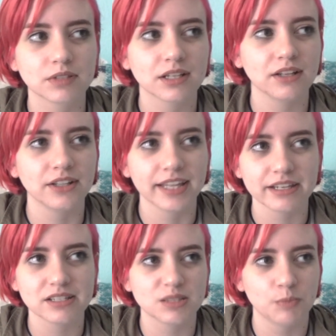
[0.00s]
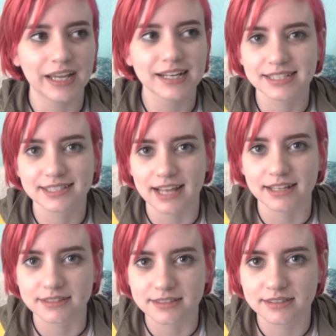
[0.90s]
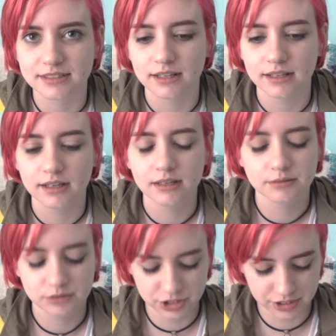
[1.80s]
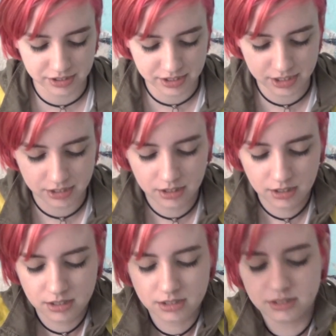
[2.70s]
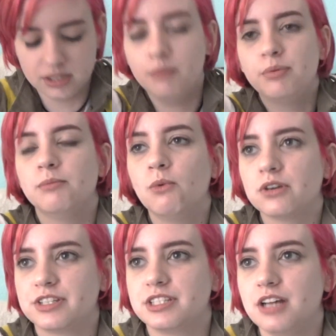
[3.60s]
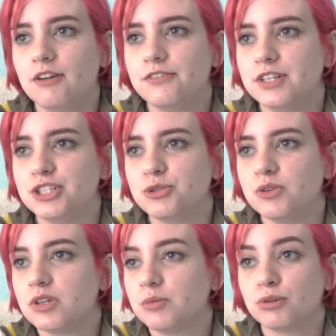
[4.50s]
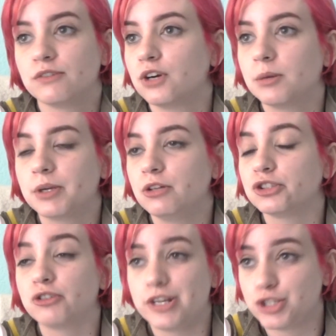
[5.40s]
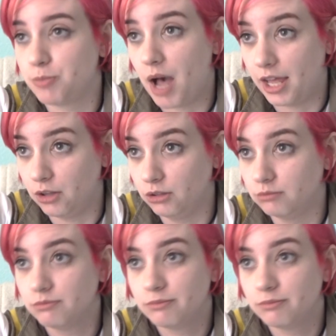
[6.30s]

clique spidey sense just dump more stuff into the proverbial trench pile.